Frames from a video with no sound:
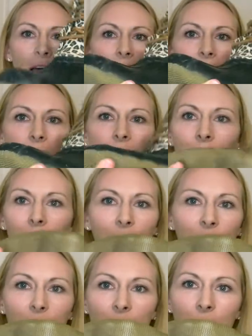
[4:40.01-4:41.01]

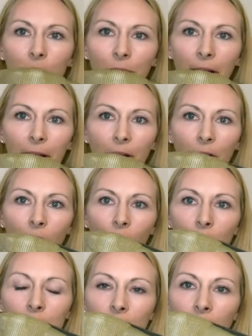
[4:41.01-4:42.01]
They're just a great
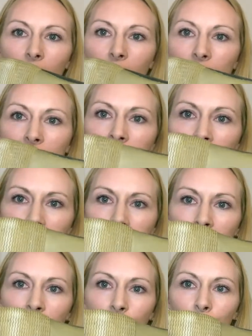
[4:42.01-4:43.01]
overall duck
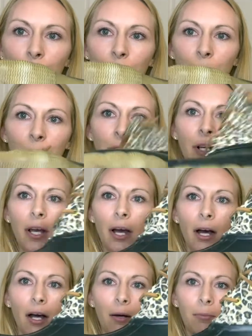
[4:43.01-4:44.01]
type boot
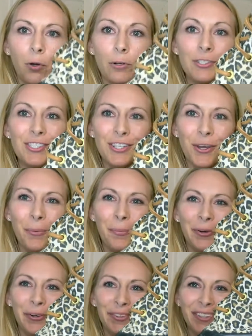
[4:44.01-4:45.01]
or snow
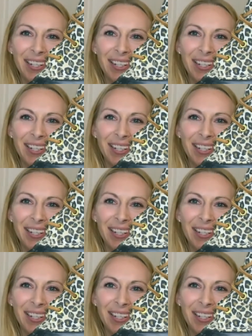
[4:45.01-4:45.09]
boot.